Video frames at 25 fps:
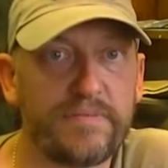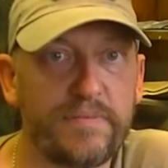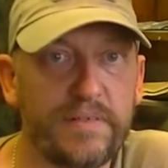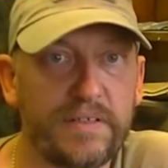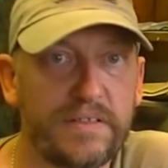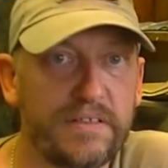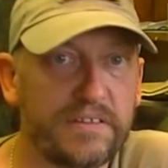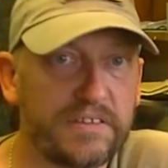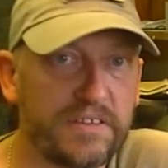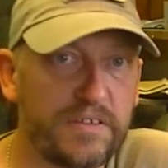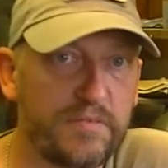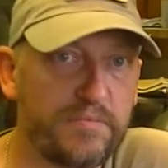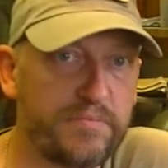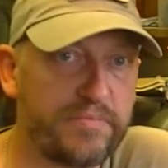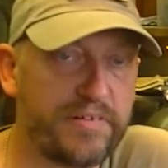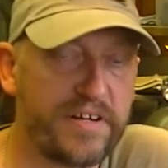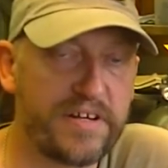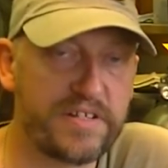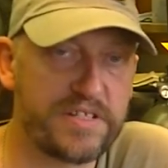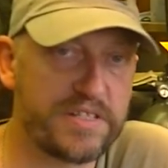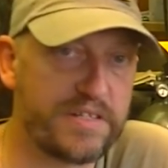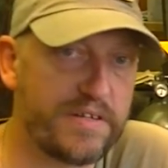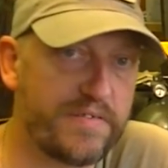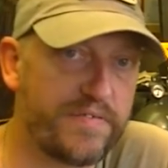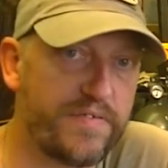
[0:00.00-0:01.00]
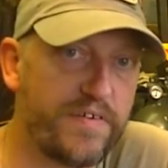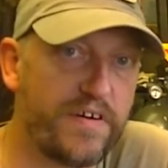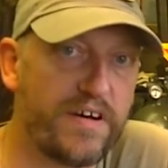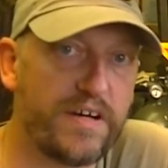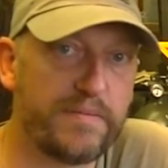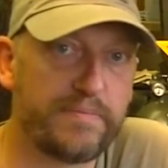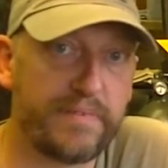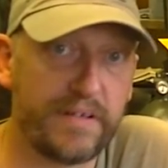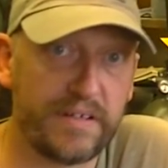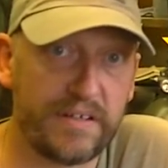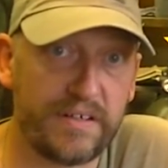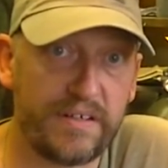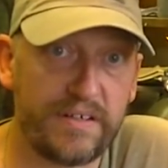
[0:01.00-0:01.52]
because I'm pressing the fire
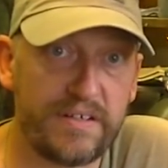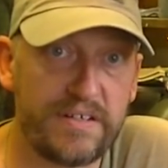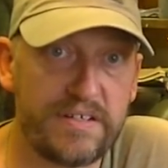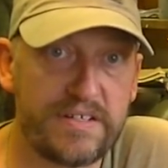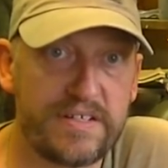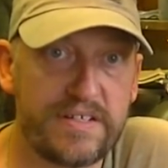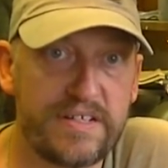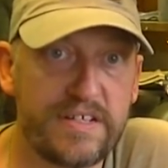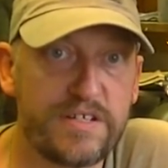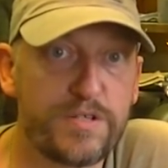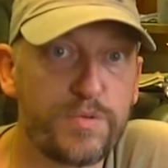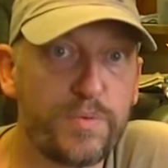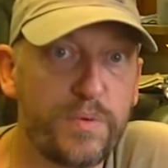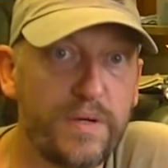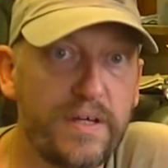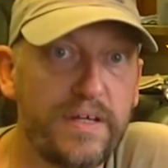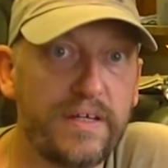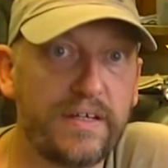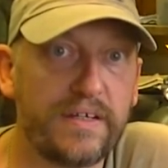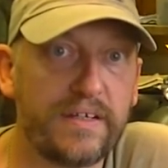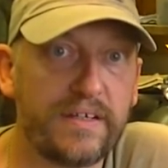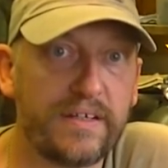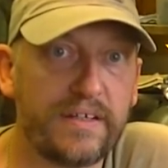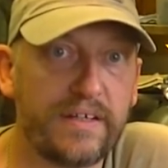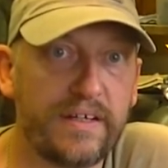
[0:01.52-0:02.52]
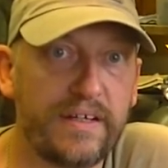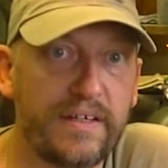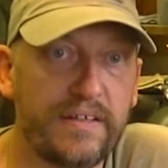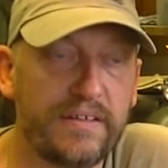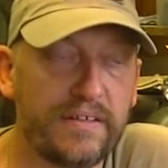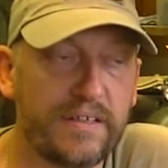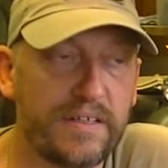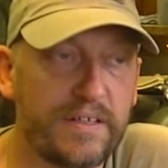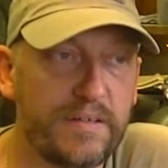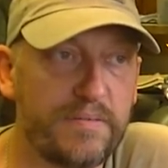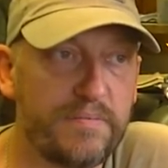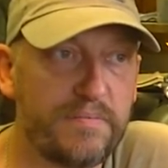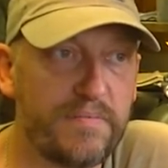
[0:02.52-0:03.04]
button on this week, and
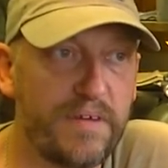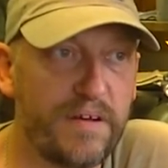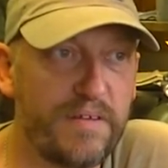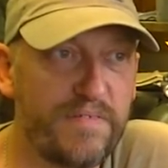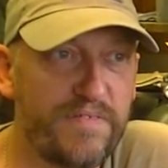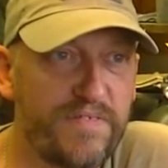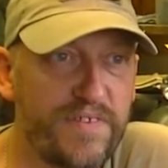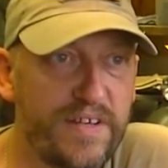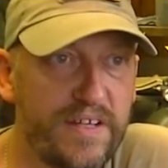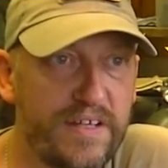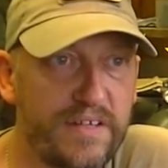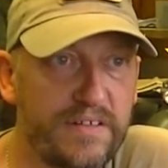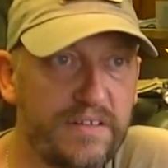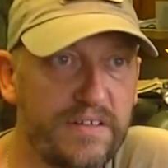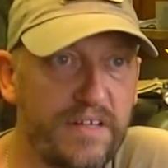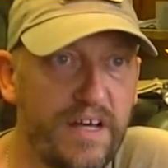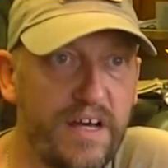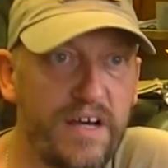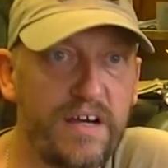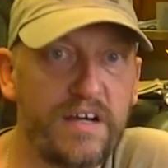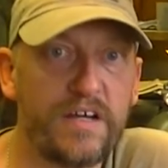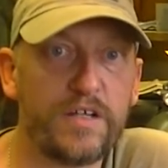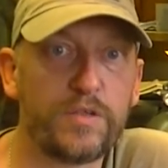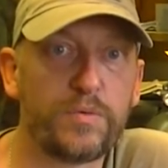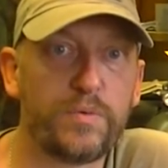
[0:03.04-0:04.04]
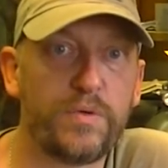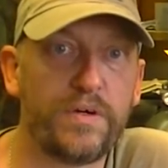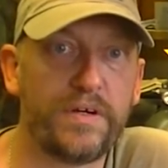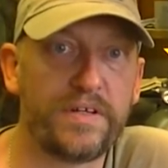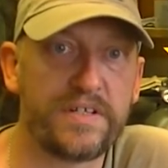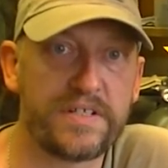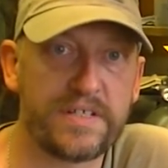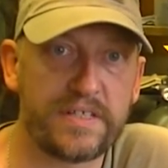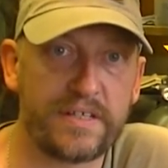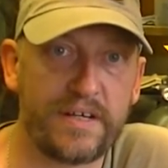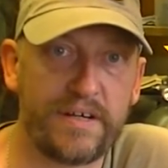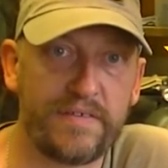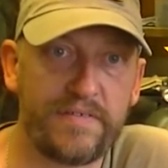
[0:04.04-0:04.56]
I'm thinking the hardwired
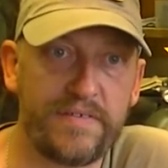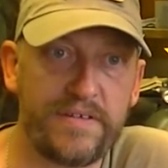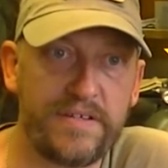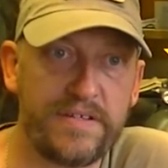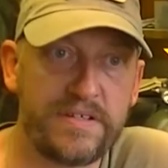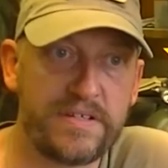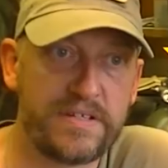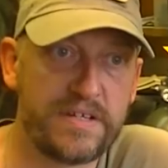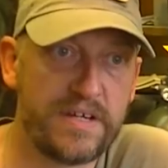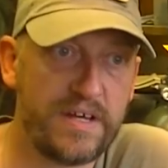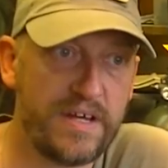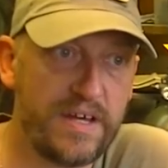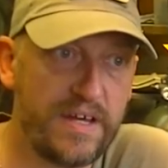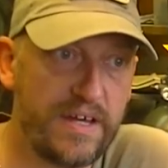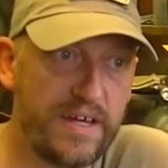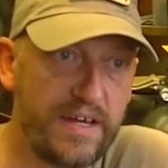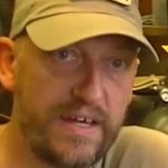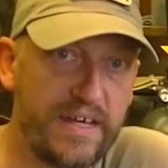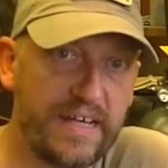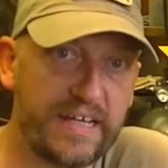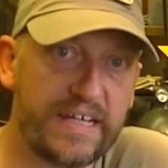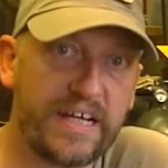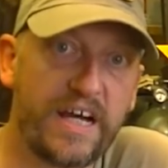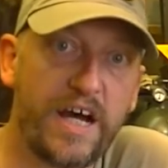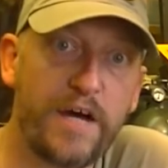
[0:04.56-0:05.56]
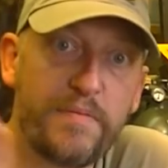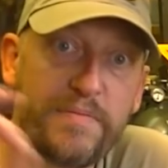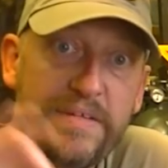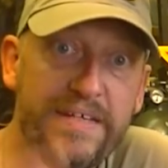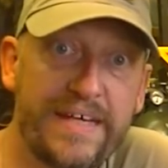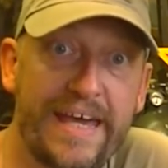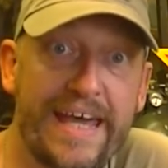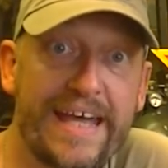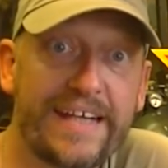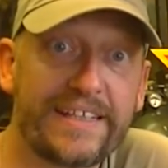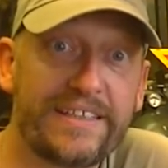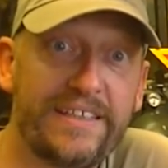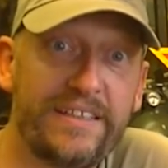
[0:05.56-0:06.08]
stuff is, it can't be
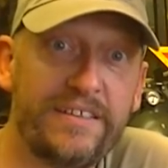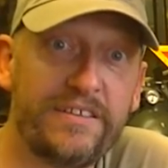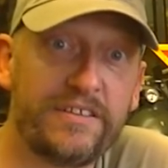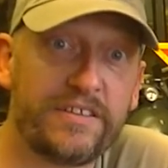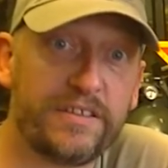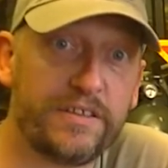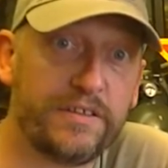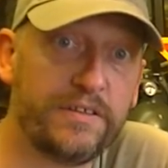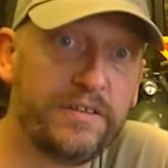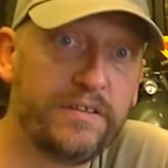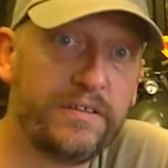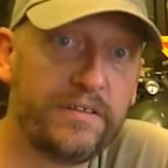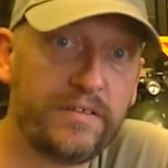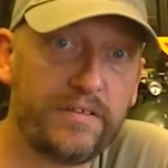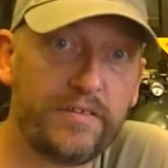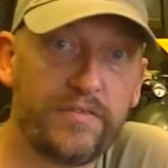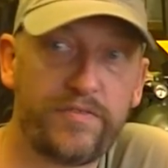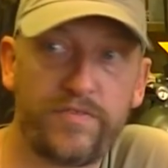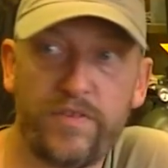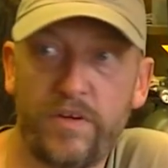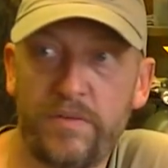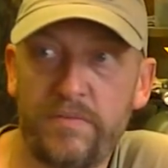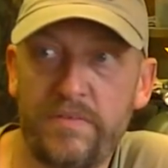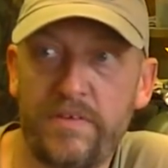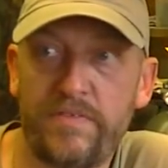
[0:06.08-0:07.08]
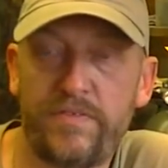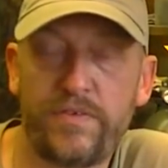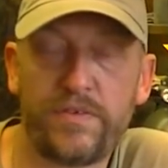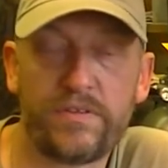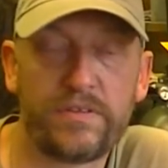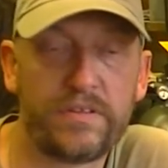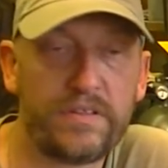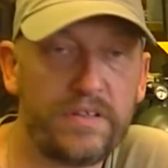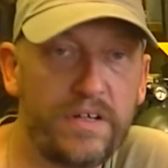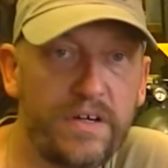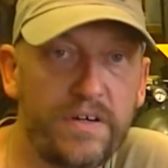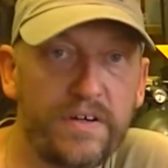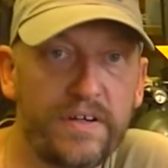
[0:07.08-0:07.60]
hacked into from, if you're
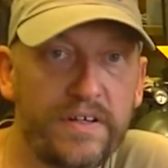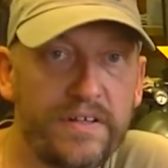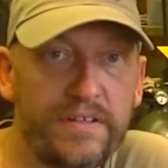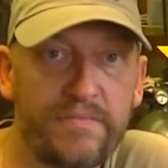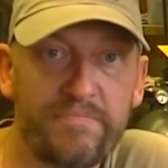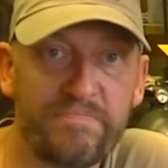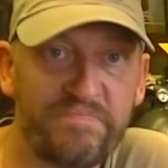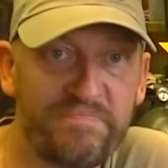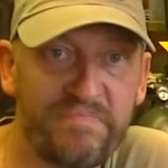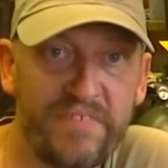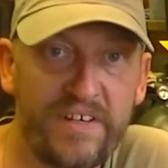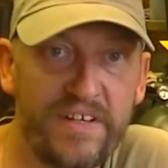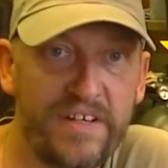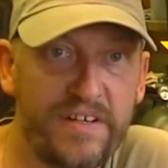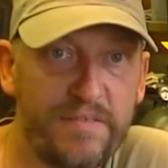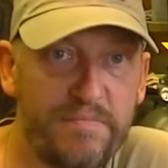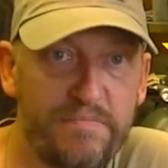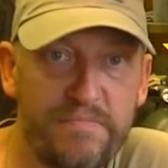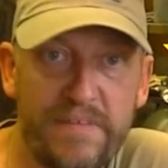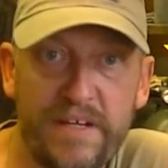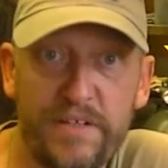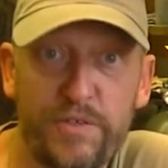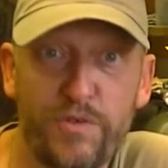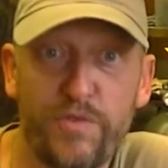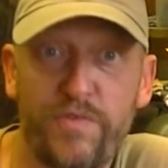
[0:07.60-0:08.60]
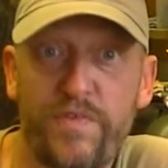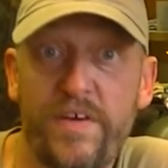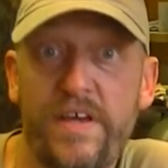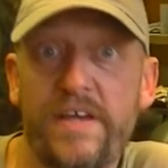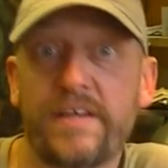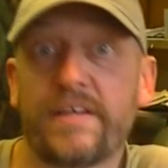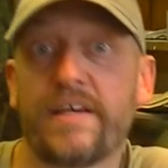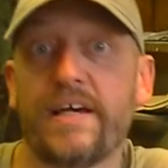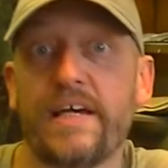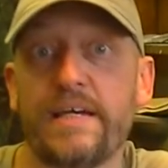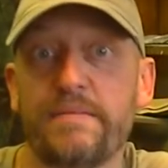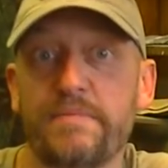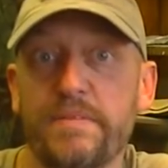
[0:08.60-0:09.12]
online, manual fair
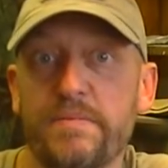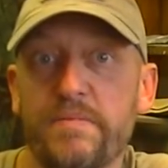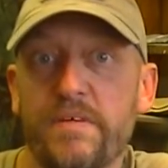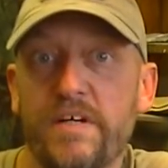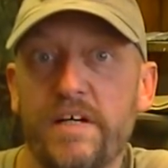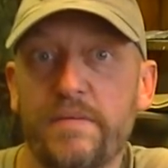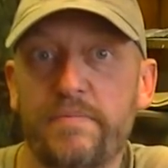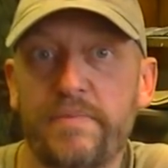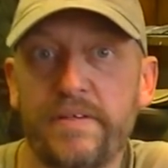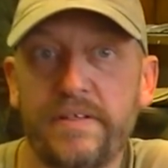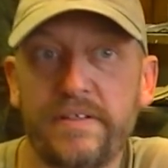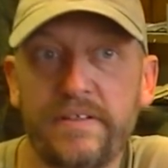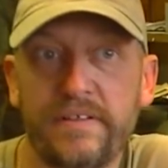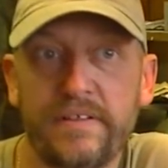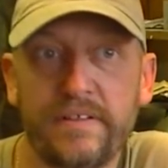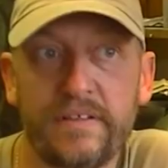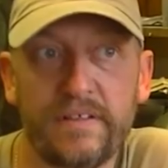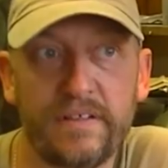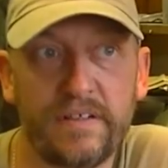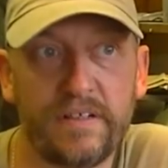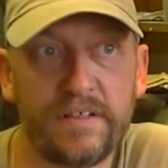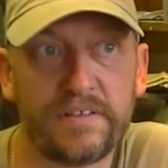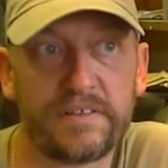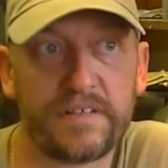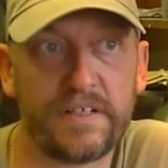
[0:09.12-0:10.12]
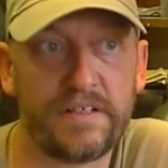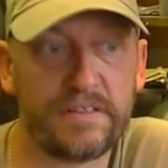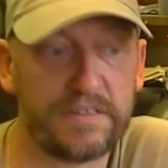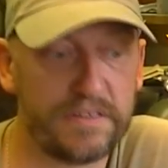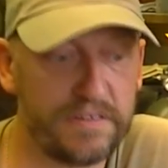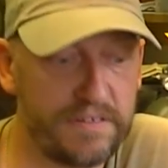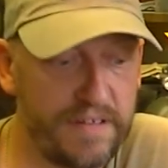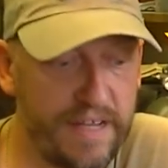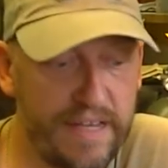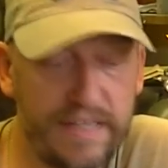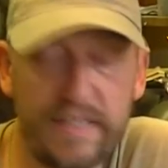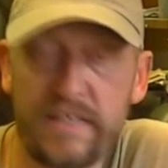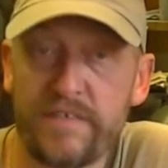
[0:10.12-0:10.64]
game in my opinion. I don't do
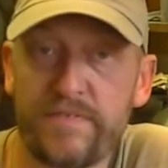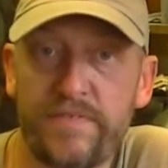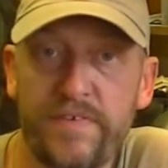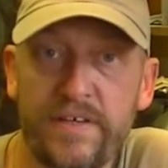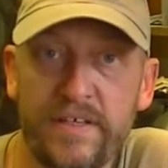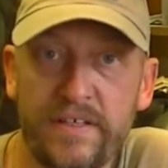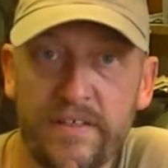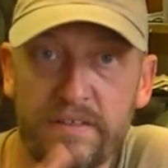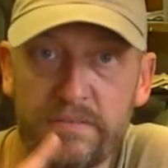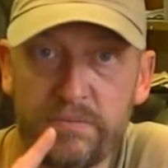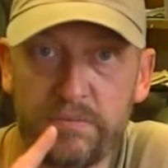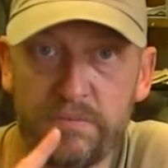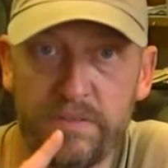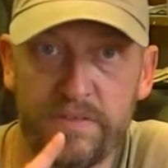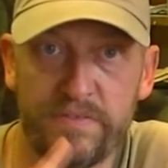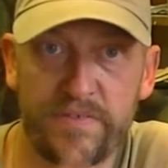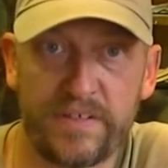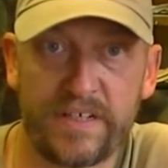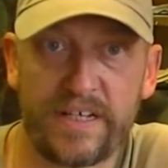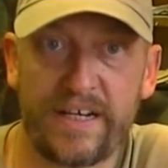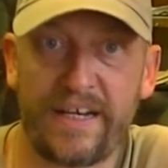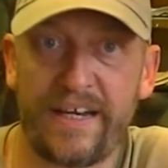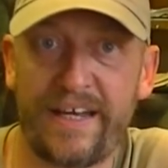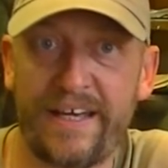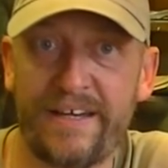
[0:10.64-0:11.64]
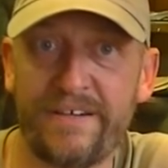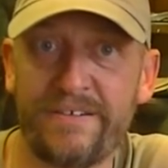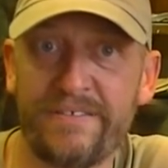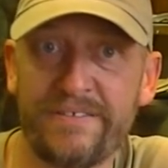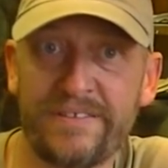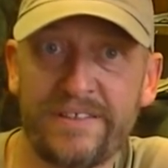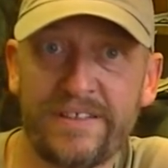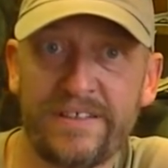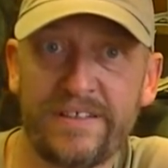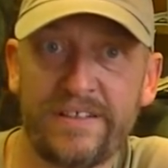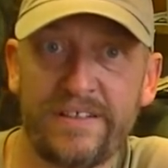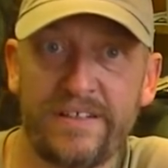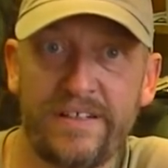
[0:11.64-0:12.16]
anything with a cloud.
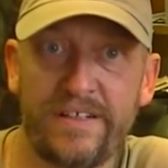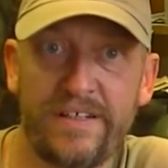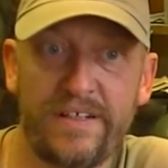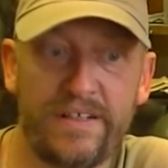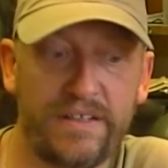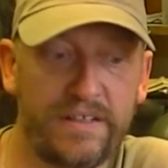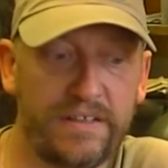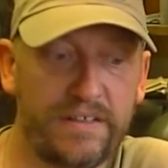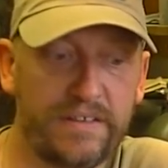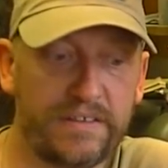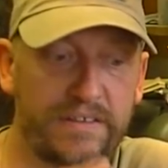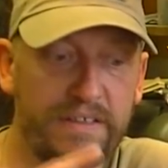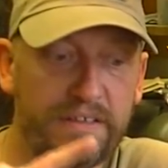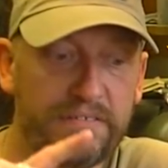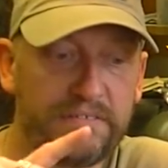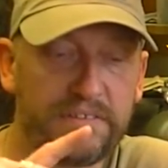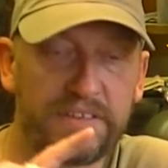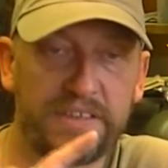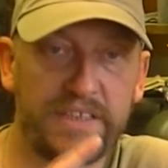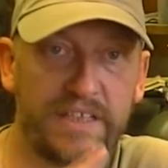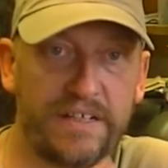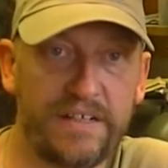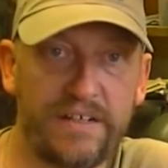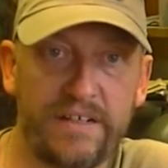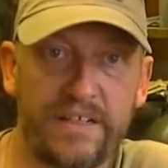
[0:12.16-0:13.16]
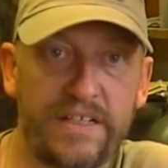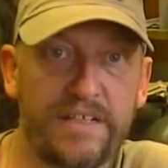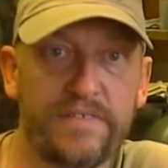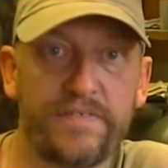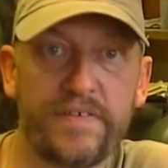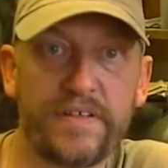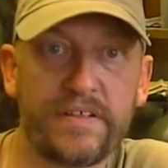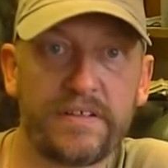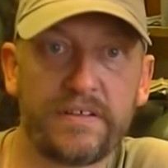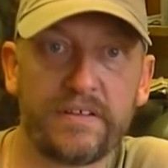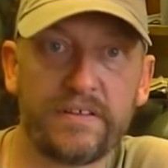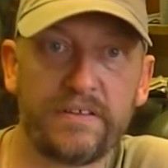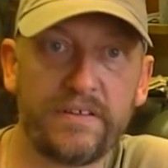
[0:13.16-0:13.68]
I don't share
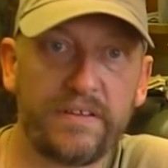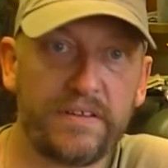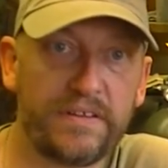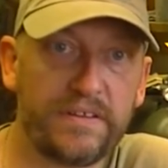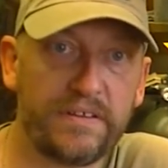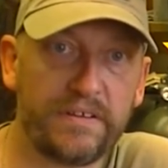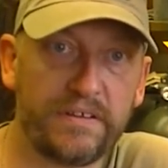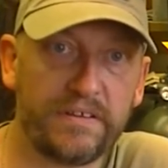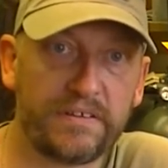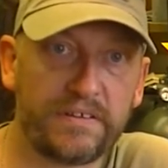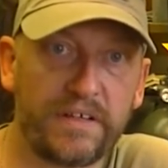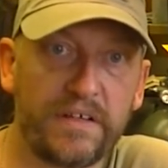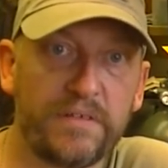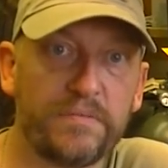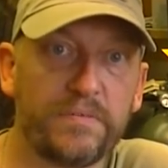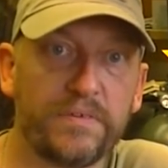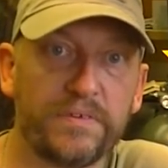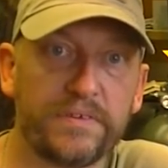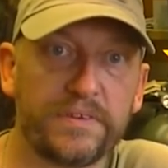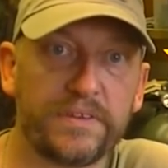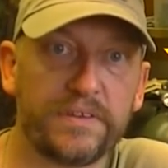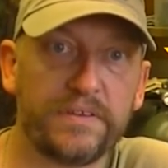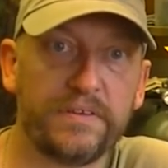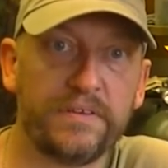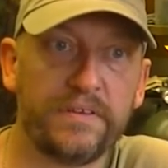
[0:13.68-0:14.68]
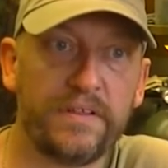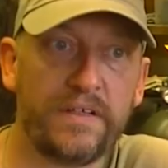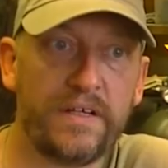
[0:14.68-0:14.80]
anything online that I don't want to.